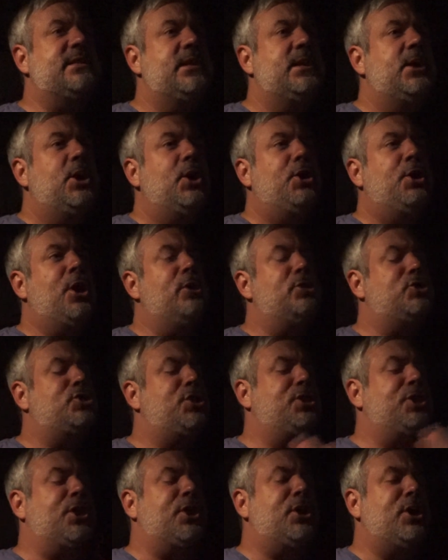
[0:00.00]
you know, she
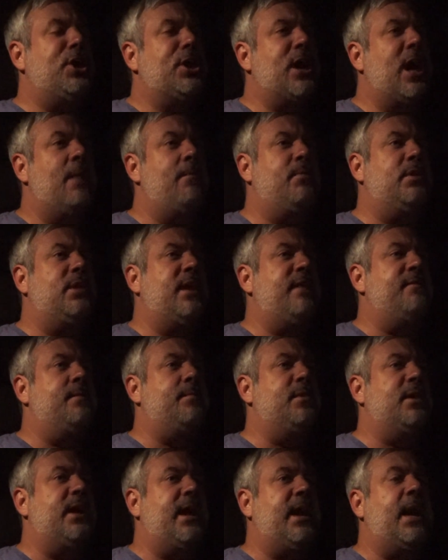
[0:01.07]
could cook
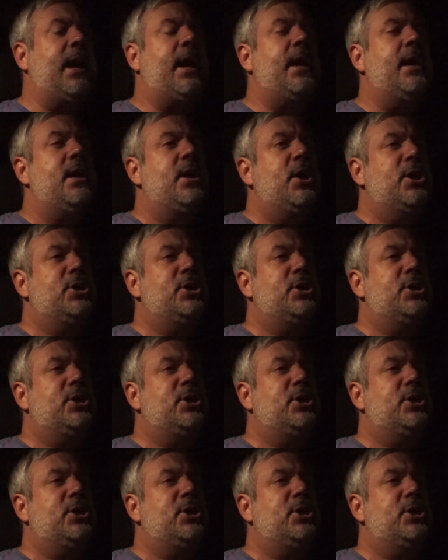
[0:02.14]
unbelievably,